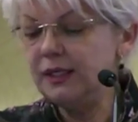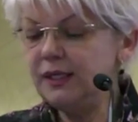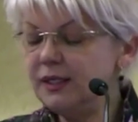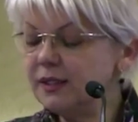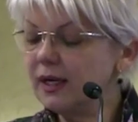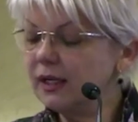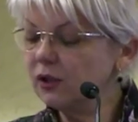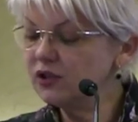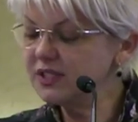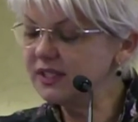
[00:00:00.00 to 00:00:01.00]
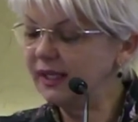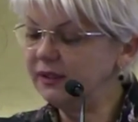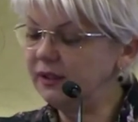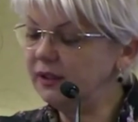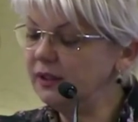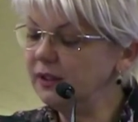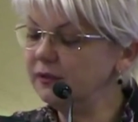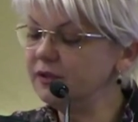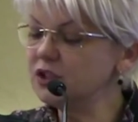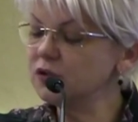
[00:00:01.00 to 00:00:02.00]
In our study,
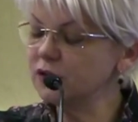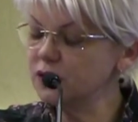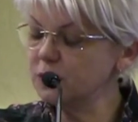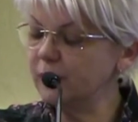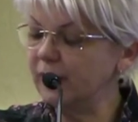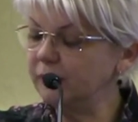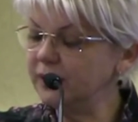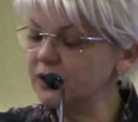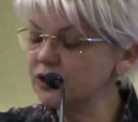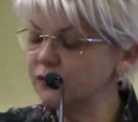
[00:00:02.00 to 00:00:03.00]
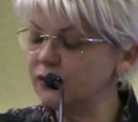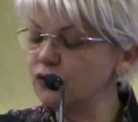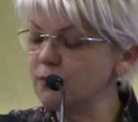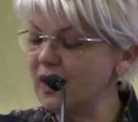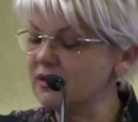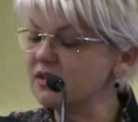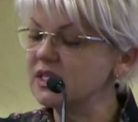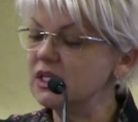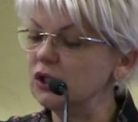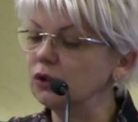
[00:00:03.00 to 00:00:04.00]
which was published a few months
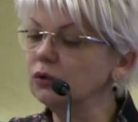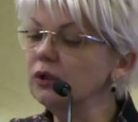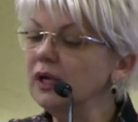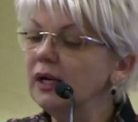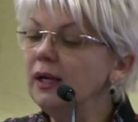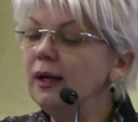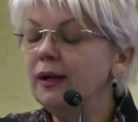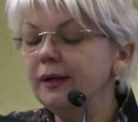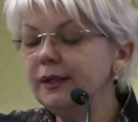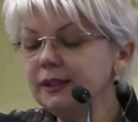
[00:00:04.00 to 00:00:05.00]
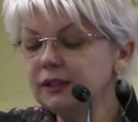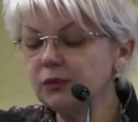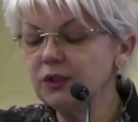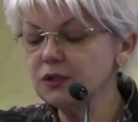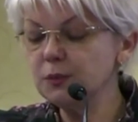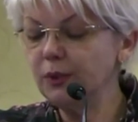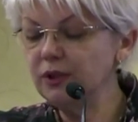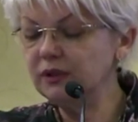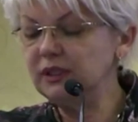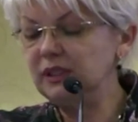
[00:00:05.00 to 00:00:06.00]
ago, it was
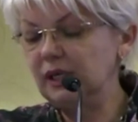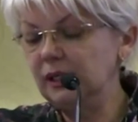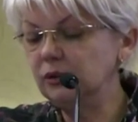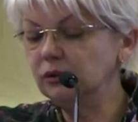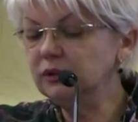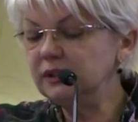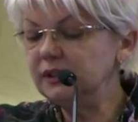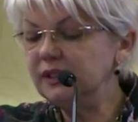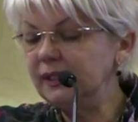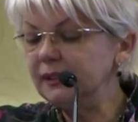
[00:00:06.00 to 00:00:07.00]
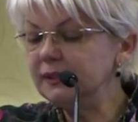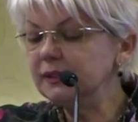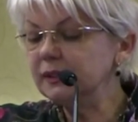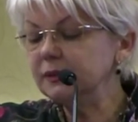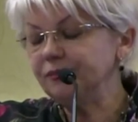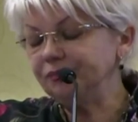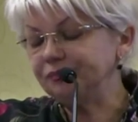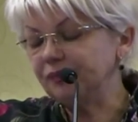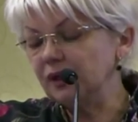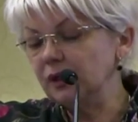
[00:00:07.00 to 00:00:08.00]
pointed out that
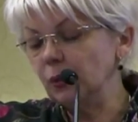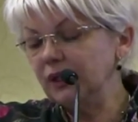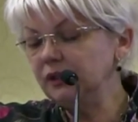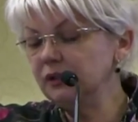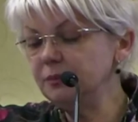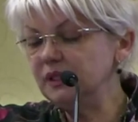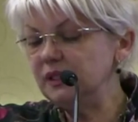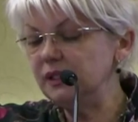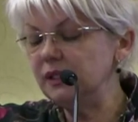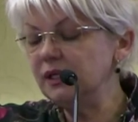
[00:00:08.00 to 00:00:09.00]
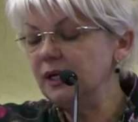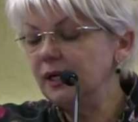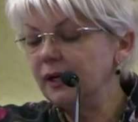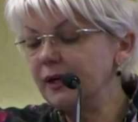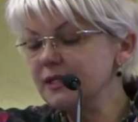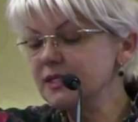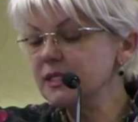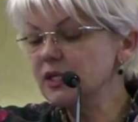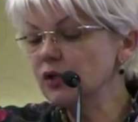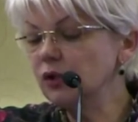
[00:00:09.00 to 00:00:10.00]
vitamin D has
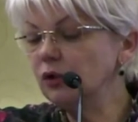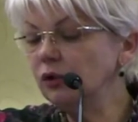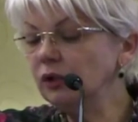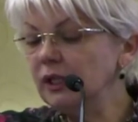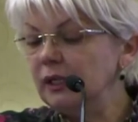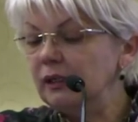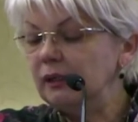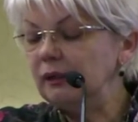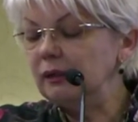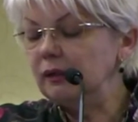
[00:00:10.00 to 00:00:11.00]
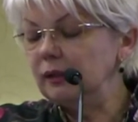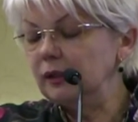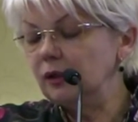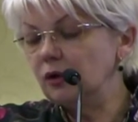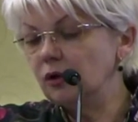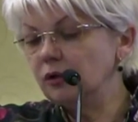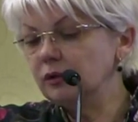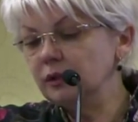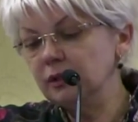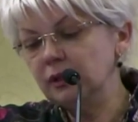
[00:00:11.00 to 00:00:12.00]
a role
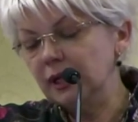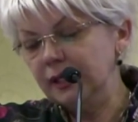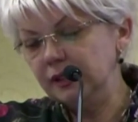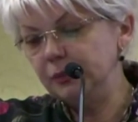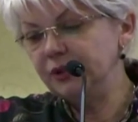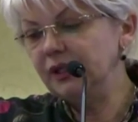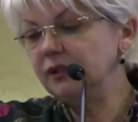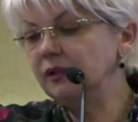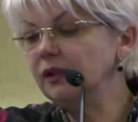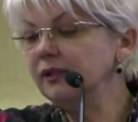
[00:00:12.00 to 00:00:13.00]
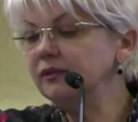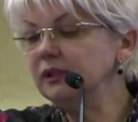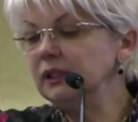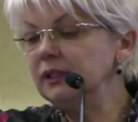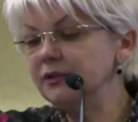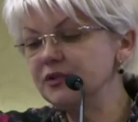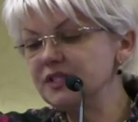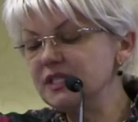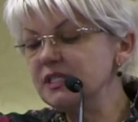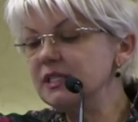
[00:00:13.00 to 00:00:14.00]
on adiponectin level,
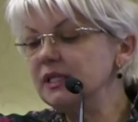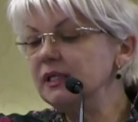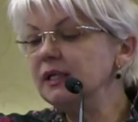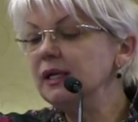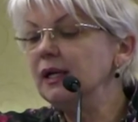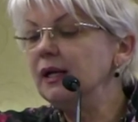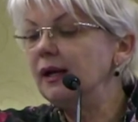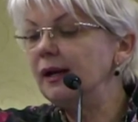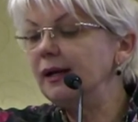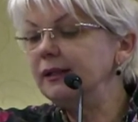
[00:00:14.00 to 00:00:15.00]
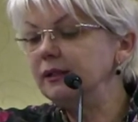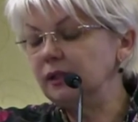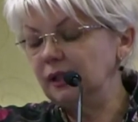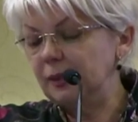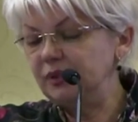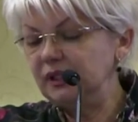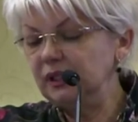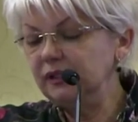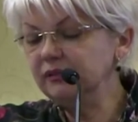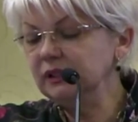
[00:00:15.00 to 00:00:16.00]
resistin, and
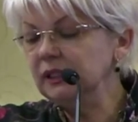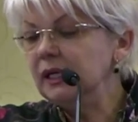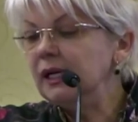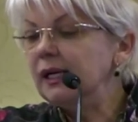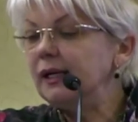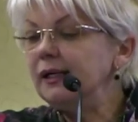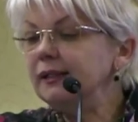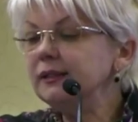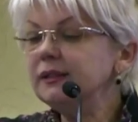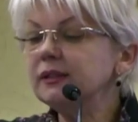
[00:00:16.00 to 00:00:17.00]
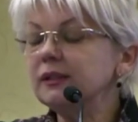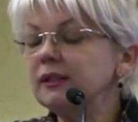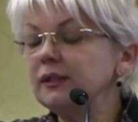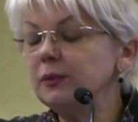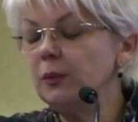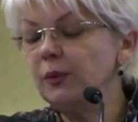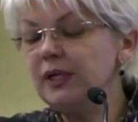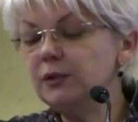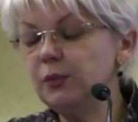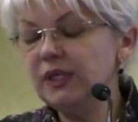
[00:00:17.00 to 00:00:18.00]
leptin level. And
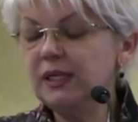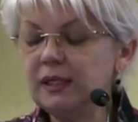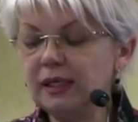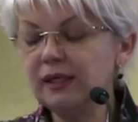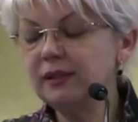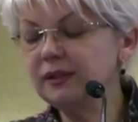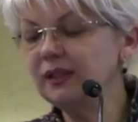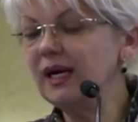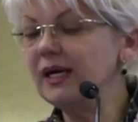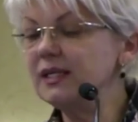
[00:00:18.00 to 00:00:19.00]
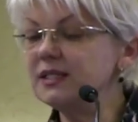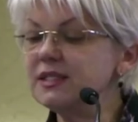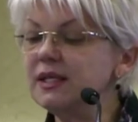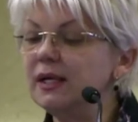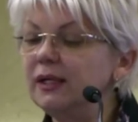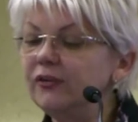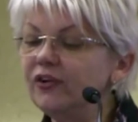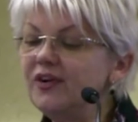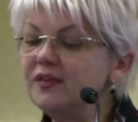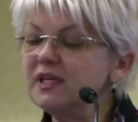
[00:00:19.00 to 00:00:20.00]
when we analyzed
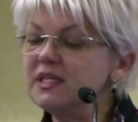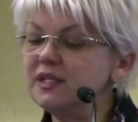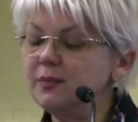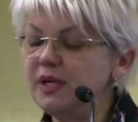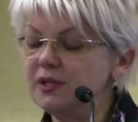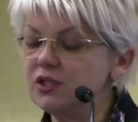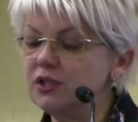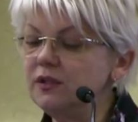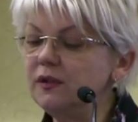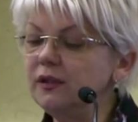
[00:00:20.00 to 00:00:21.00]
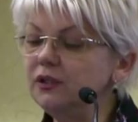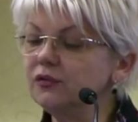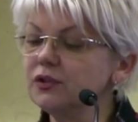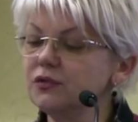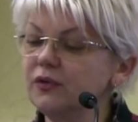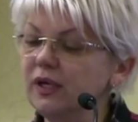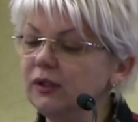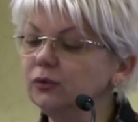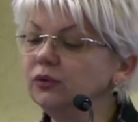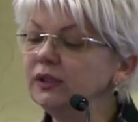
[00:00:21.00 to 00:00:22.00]
trend estimation, it was
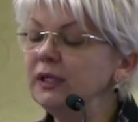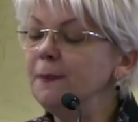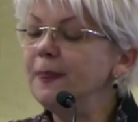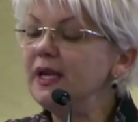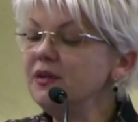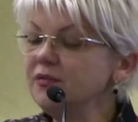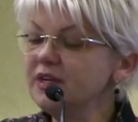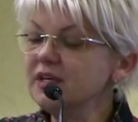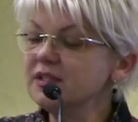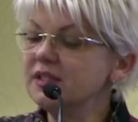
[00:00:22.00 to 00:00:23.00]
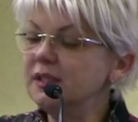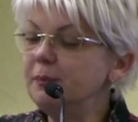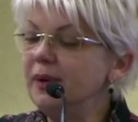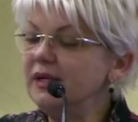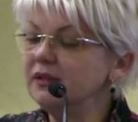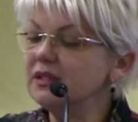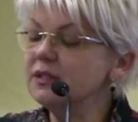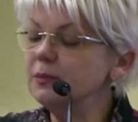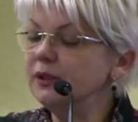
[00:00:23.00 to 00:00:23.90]
found inverse dependence